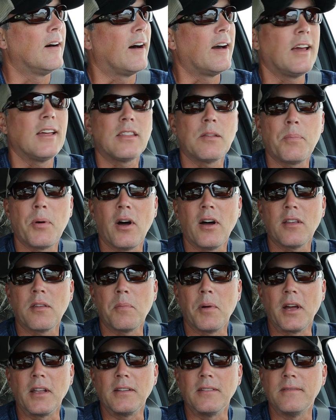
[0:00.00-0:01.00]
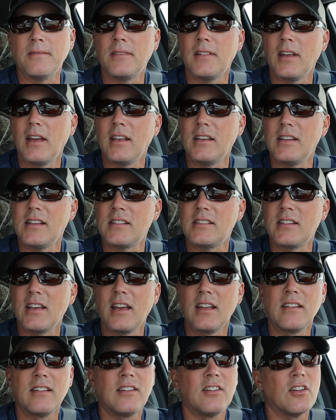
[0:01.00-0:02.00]
I hit the pause button and just
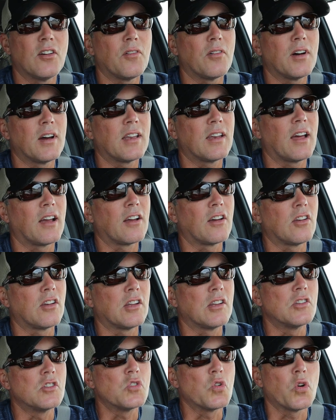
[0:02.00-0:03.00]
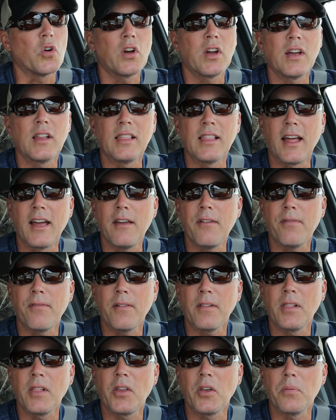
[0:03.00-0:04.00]
said, you know what, I'm going to enjoy
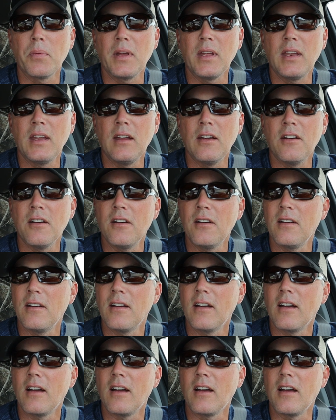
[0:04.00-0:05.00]
life a little bit here,